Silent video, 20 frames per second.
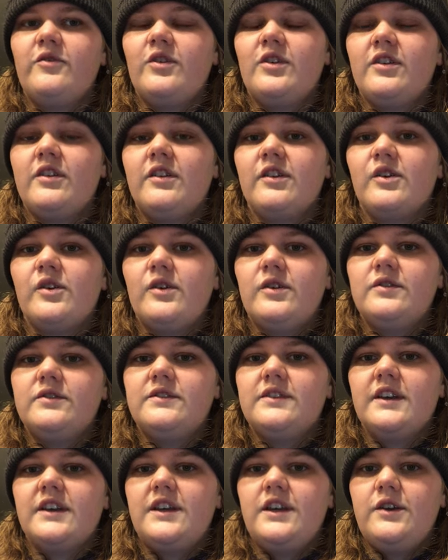one of the quotes
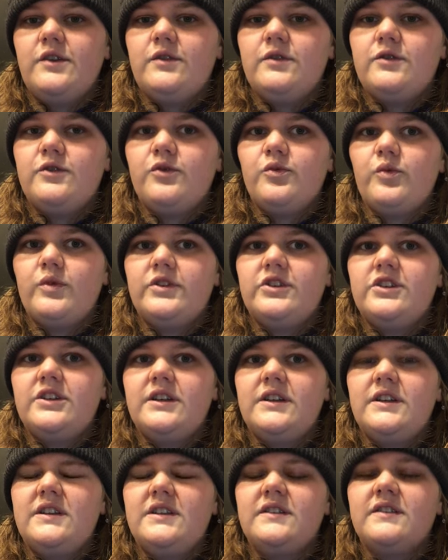I use, which
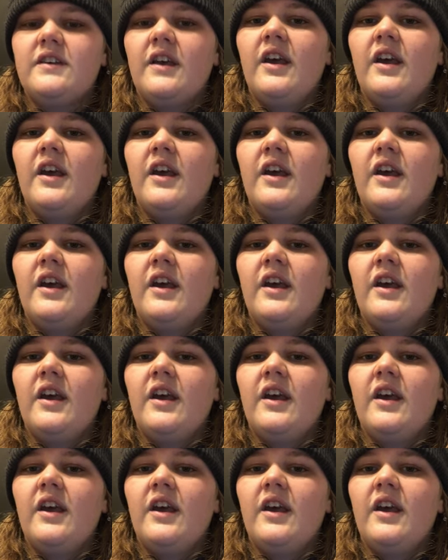is,